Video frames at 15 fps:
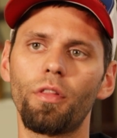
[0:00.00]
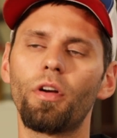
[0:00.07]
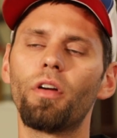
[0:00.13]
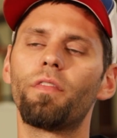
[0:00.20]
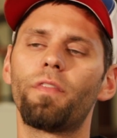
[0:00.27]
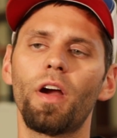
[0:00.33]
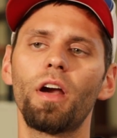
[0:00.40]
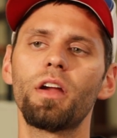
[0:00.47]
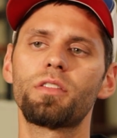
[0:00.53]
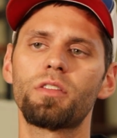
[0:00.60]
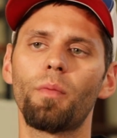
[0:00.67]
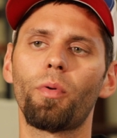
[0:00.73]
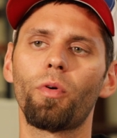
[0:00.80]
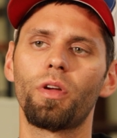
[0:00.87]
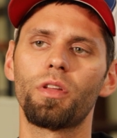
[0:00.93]
They're a very
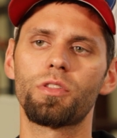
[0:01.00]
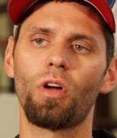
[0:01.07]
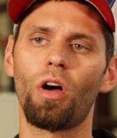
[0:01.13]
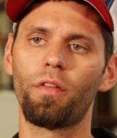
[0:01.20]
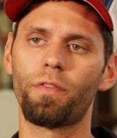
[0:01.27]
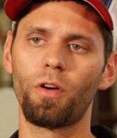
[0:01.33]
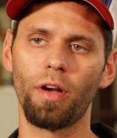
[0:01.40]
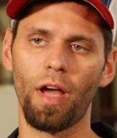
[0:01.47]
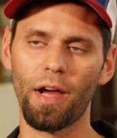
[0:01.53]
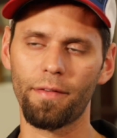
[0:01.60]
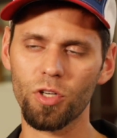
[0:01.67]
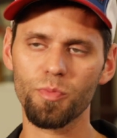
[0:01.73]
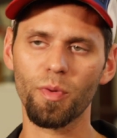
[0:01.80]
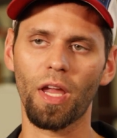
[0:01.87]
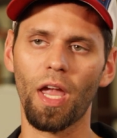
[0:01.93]
simple install for an
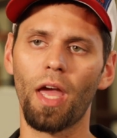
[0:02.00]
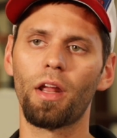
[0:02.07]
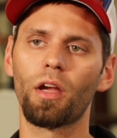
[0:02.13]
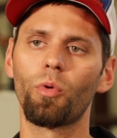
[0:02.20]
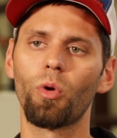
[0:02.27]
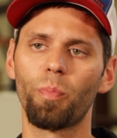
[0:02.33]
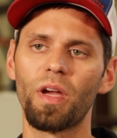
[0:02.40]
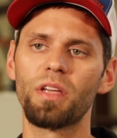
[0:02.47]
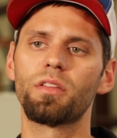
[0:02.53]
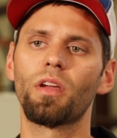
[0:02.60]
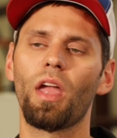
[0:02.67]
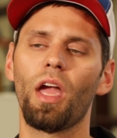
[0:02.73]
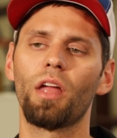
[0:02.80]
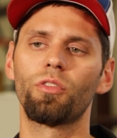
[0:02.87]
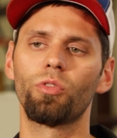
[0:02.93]
average mechanic with
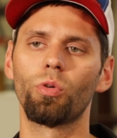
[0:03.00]
basic hand